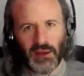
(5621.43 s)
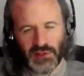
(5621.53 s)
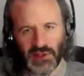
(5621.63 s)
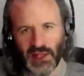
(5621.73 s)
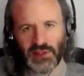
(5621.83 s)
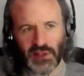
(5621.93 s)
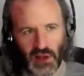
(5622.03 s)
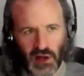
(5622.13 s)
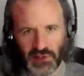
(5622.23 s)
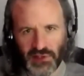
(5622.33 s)
sense and
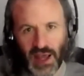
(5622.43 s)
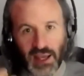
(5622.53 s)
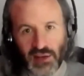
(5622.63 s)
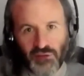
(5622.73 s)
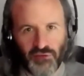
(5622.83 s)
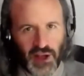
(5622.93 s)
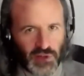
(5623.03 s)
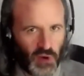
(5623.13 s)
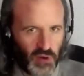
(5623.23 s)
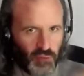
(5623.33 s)
cause negative effects
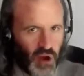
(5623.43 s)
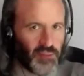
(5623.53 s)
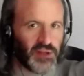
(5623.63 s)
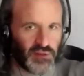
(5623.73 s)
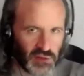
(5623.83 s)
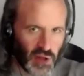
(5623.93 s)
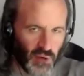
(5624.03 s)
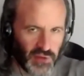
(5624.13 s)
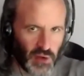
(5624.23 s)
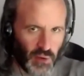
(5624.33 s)
where they're probably too low in
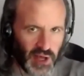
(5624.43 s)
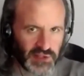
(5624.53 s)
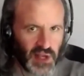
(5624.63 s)
the US.